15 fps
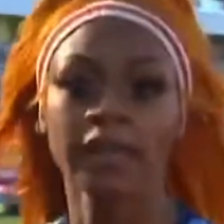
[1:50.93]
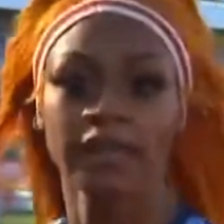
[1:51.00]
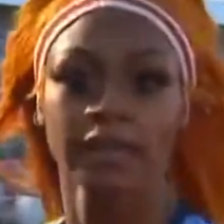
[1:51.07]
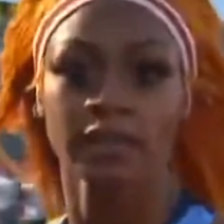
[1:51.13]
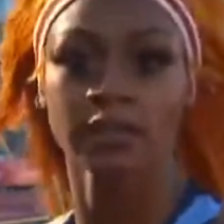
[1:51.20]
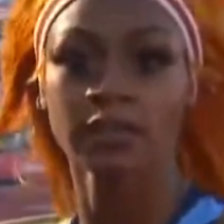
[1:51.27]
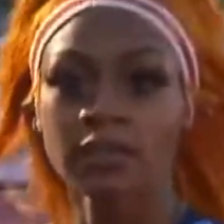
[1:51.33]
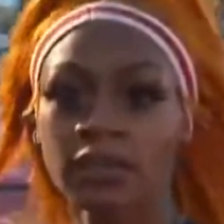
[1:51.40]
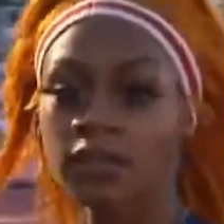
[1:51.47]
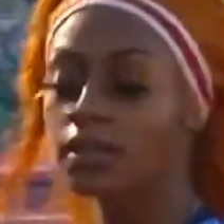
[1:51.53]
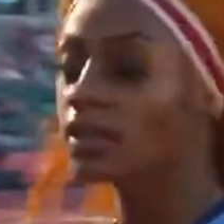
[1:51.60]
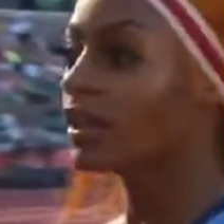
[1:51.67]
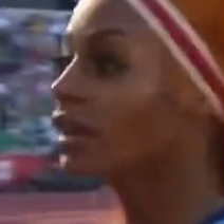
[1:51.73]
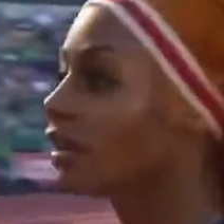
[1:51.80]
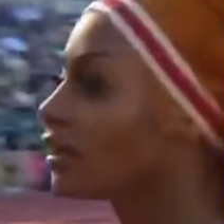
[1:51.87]
always said,
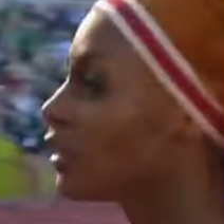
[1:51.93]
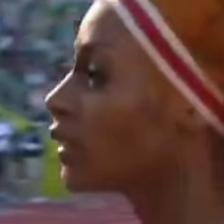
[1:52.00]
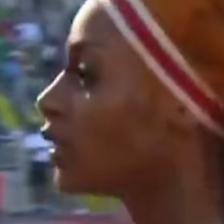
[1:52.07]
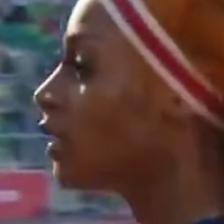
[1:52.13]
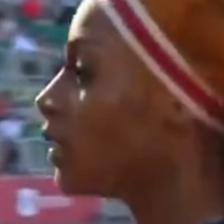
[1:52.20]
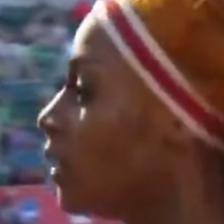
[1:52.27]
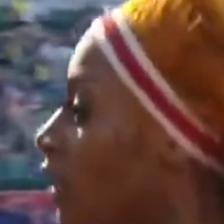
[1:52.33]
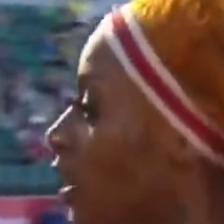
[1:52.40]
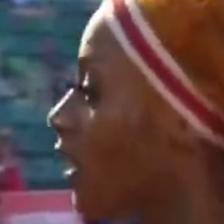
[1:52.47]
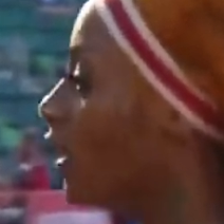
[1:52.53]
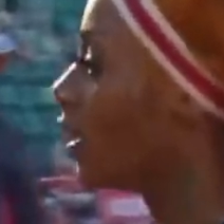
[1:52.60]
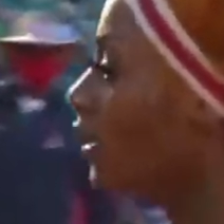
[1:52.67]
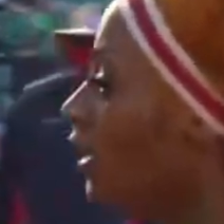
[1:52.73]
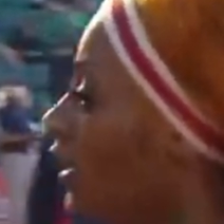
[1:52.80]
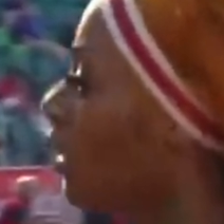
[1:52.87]
if you're
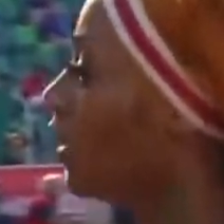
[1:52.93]
pointing at